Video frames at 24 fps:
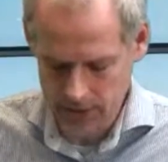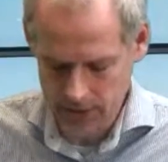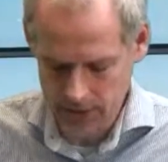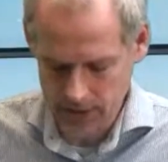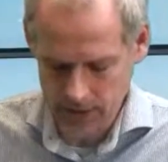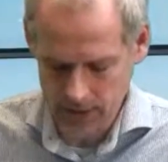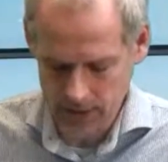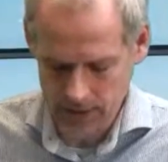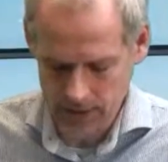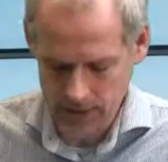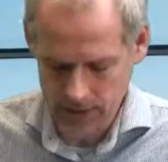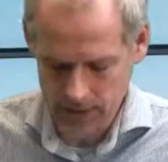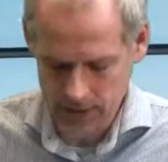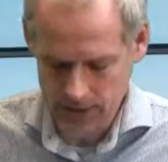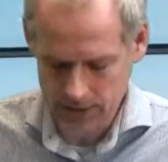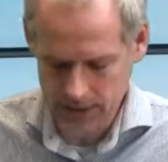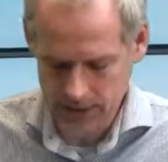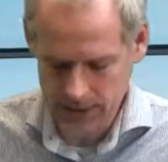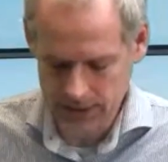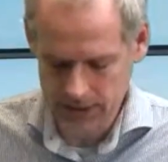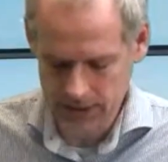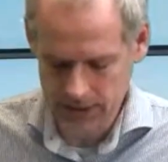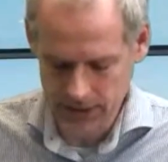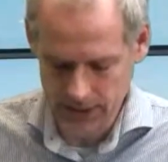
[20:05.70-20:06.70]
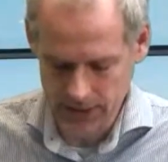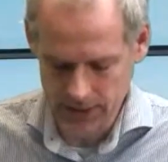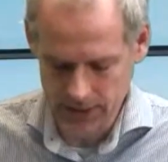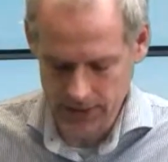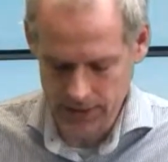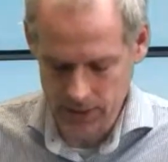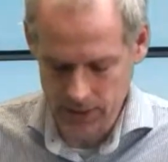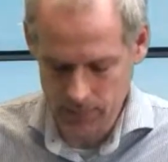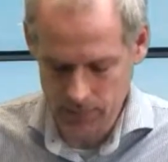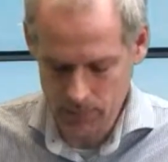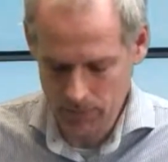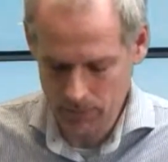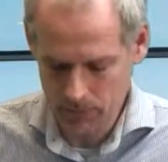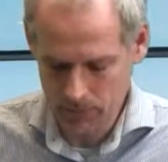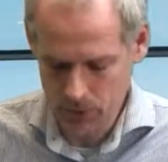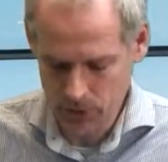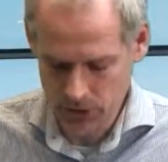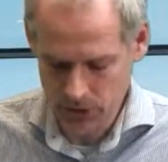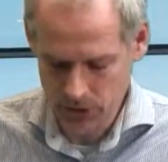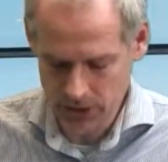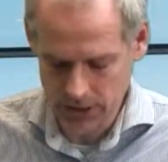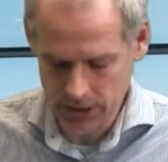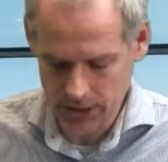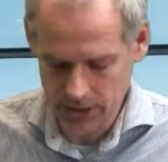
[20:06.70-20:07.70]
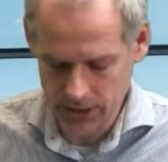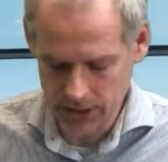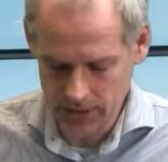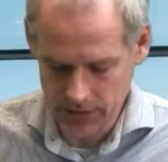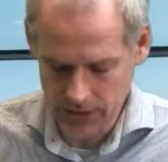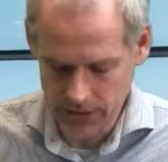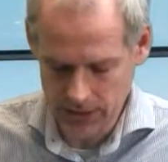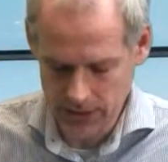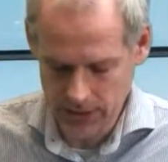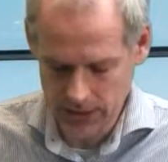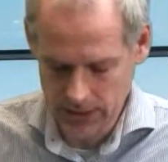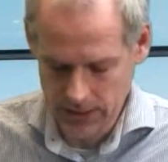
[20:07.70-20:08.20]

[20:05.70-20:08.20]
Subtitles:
access the map functionality.